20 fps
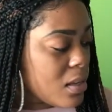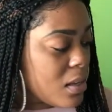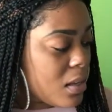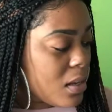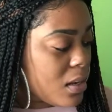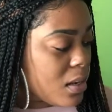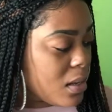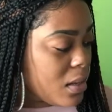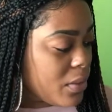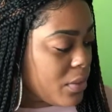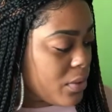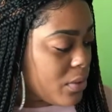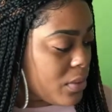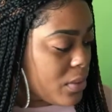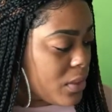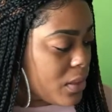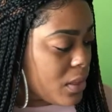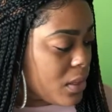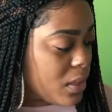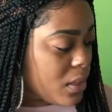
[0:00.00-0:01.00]
Another
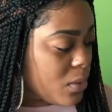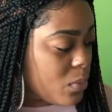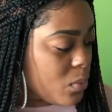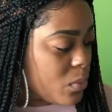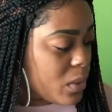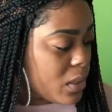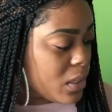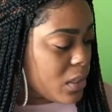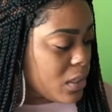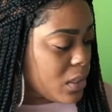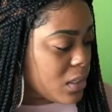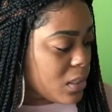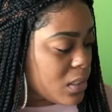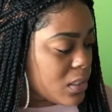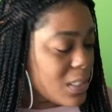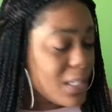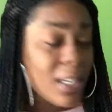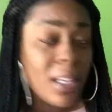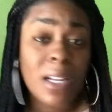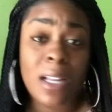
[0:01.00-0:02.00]
thing
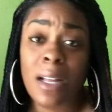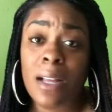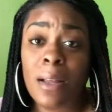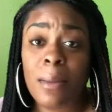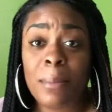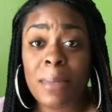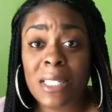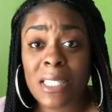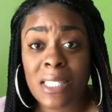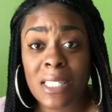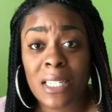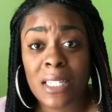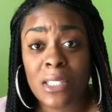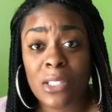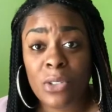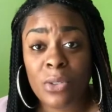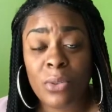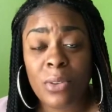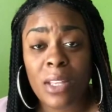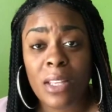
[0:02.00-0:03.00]
was, and I must say
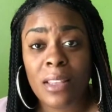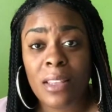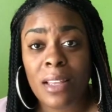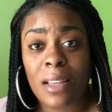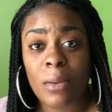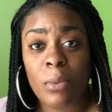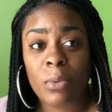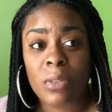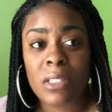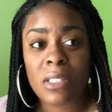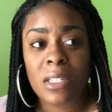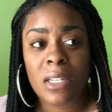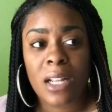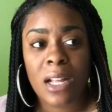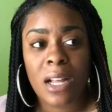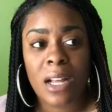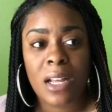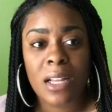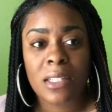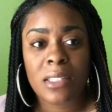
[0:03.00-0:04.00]
too, that was
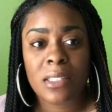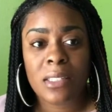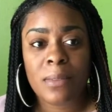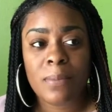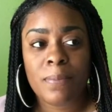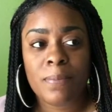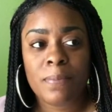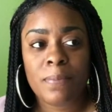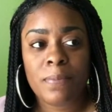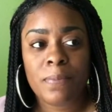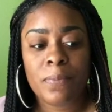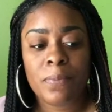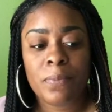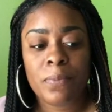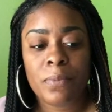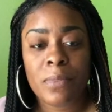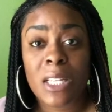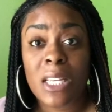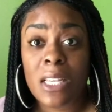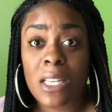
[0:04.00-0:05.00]
not
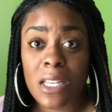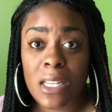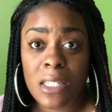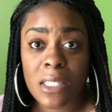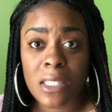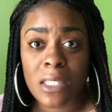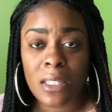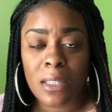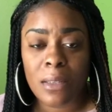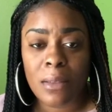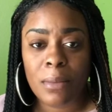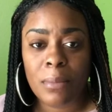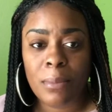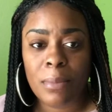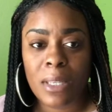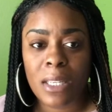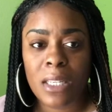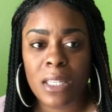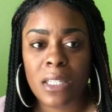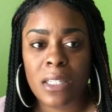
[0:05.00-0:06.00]
easy,
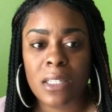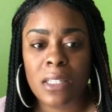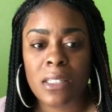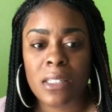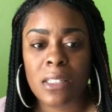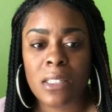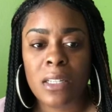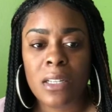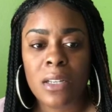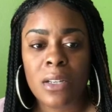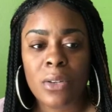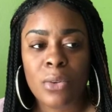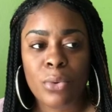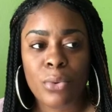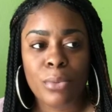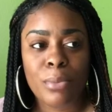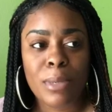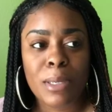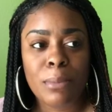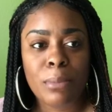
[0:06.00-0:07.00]
because
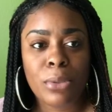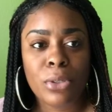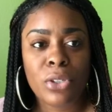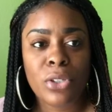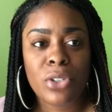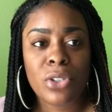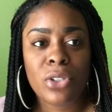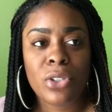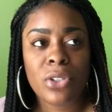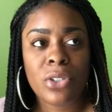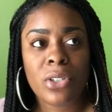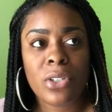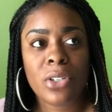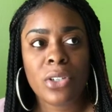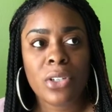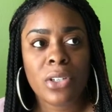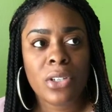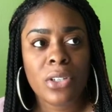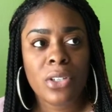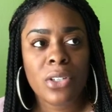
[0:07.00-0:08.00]
remember,
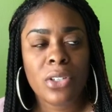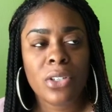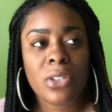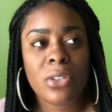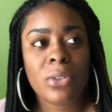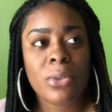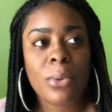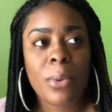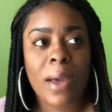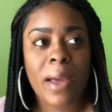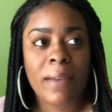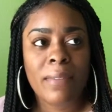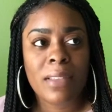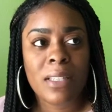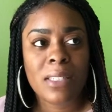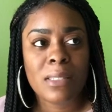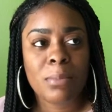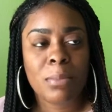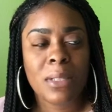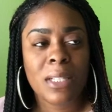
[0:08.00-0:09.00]
you have
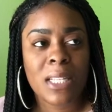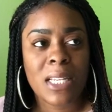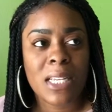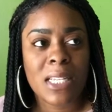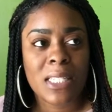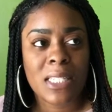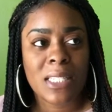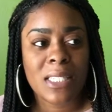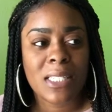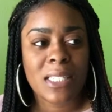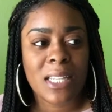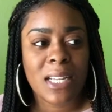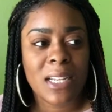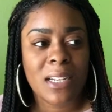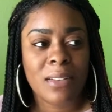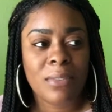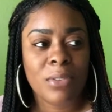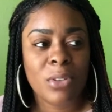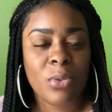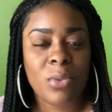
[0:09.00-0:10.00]
this place inside
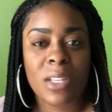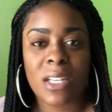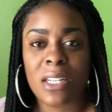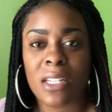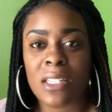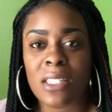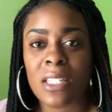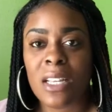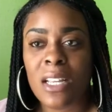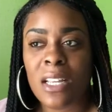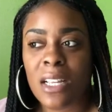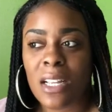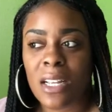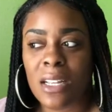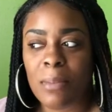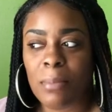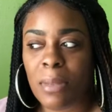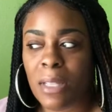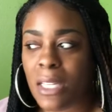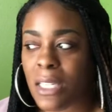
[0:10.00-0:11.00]
of you that is
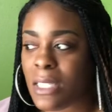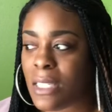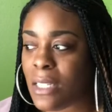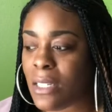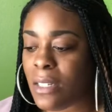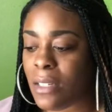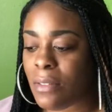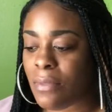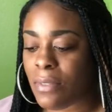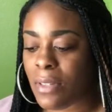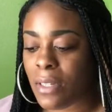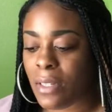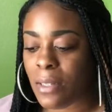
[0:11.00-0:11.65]
a place of